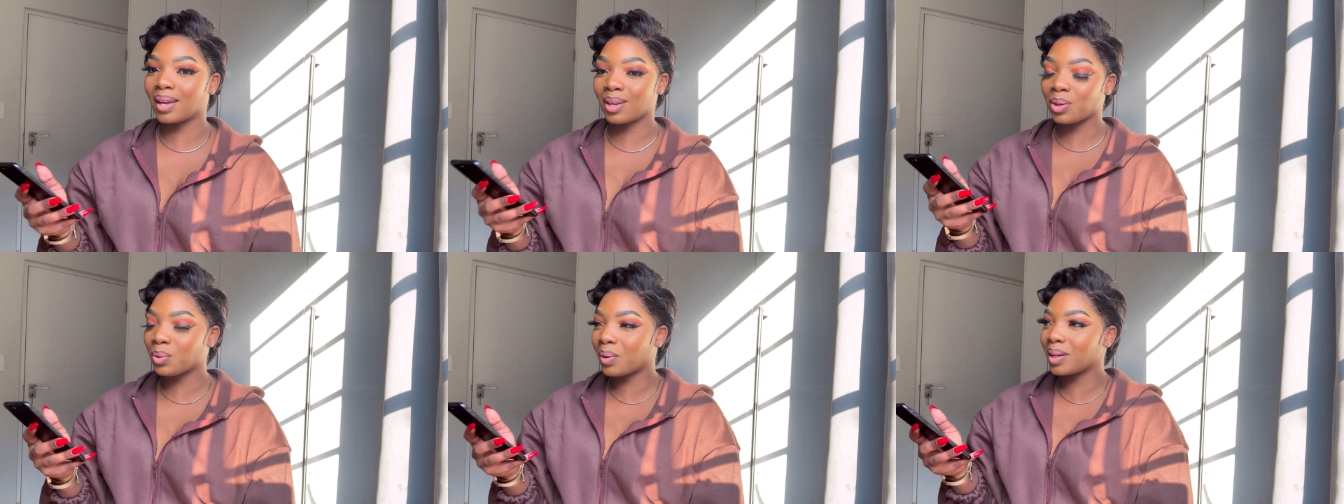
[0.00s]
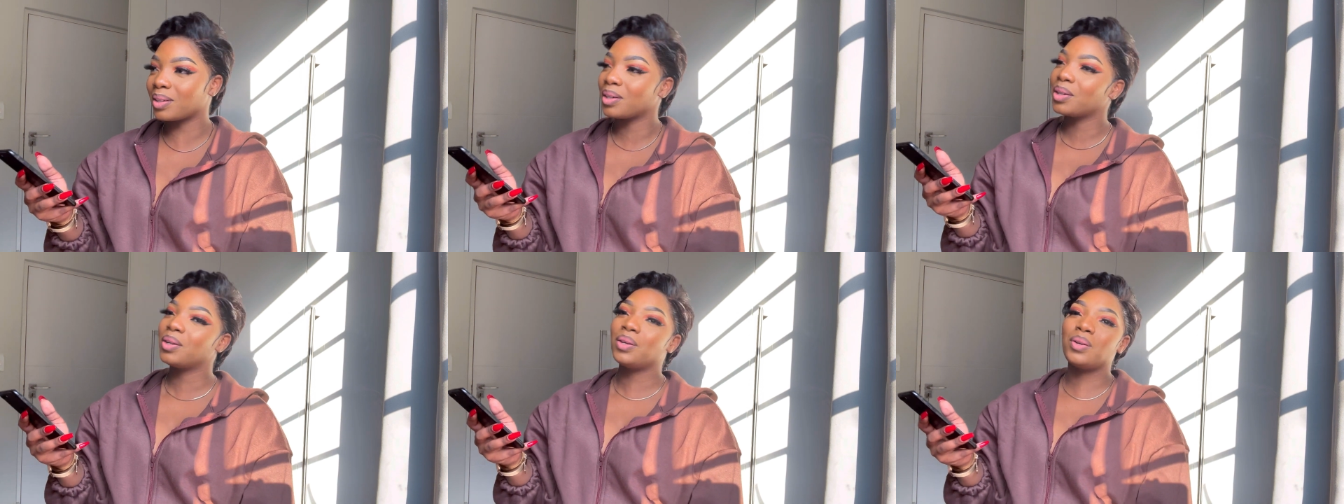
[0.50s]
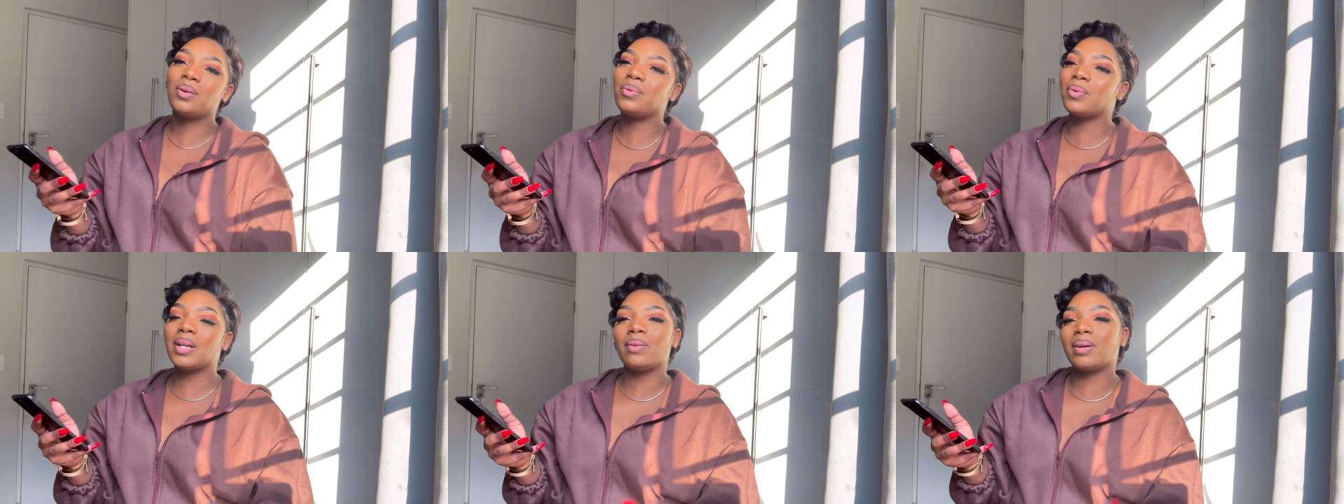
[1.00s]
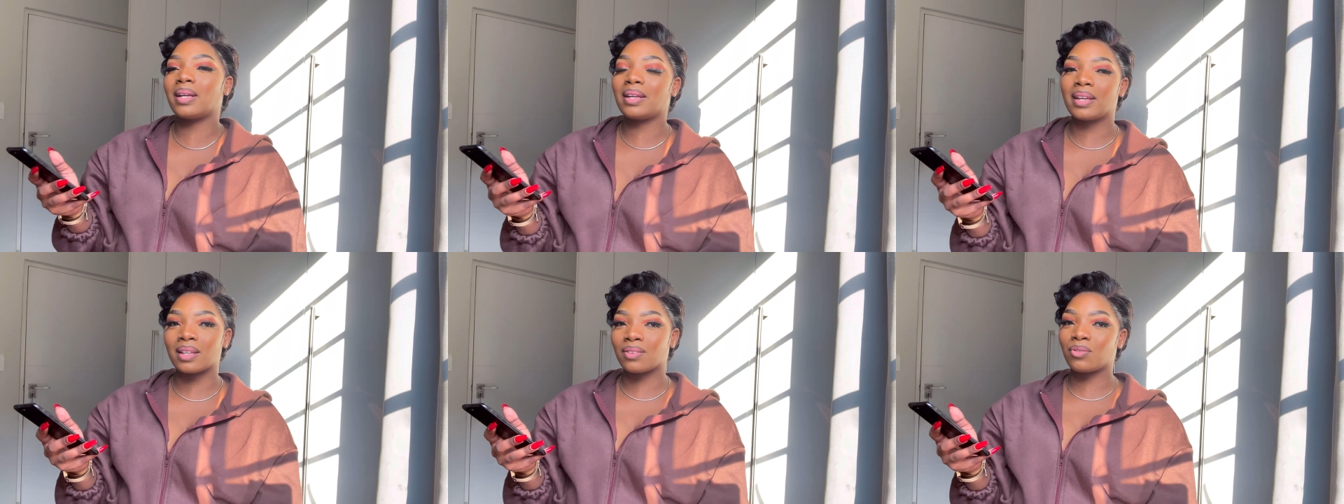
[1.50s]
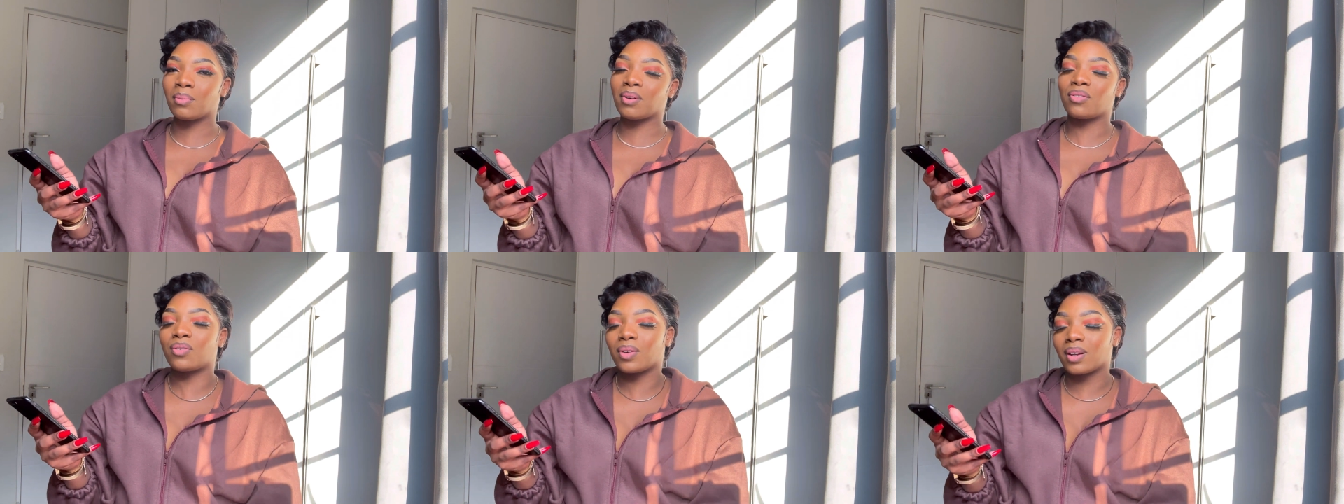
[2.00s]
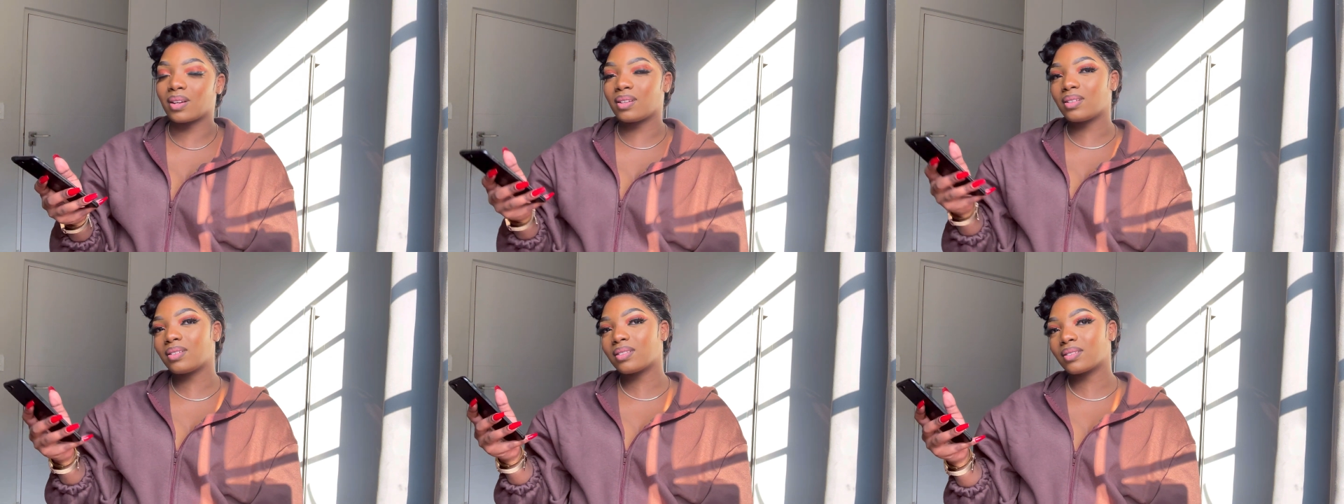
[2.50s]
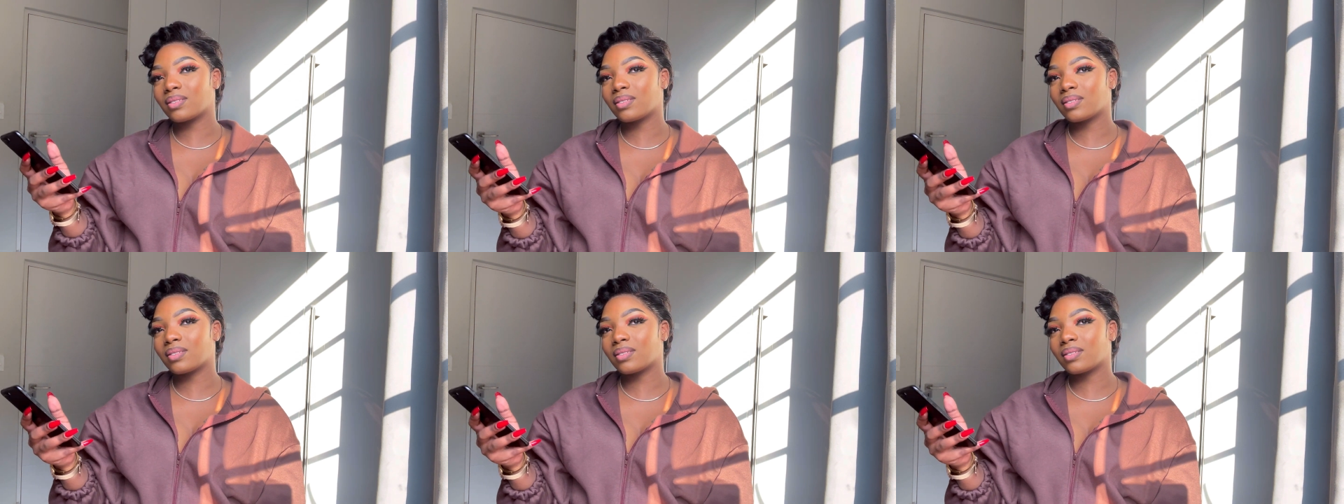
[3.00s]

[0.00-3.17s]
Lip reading: You don't really want to hear that from a friend.